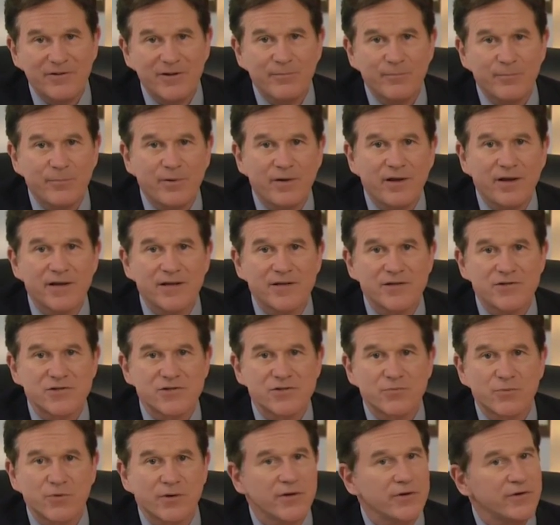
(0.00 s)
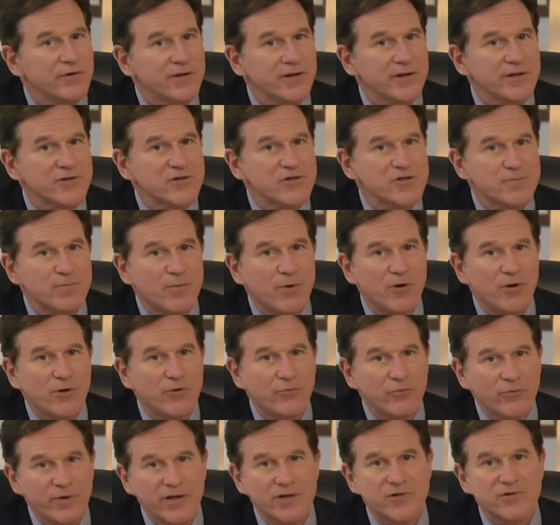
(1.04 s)
in place with only a small
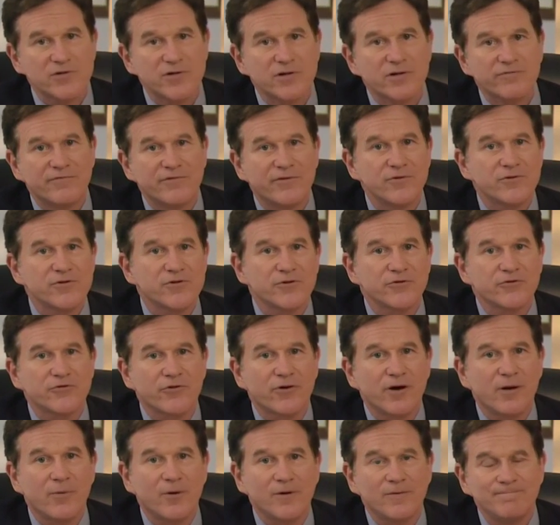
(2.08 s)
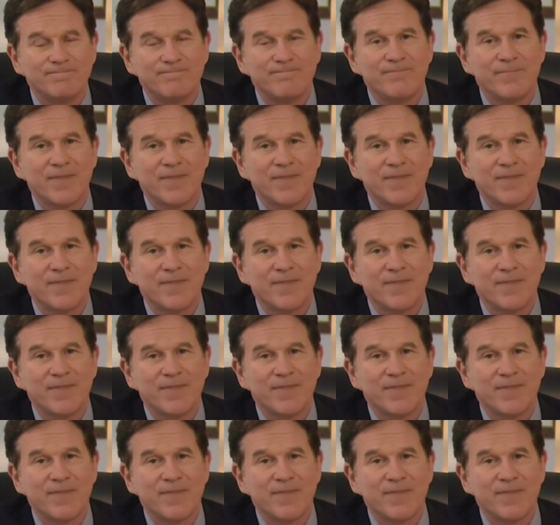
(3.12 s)
risk of future trouble.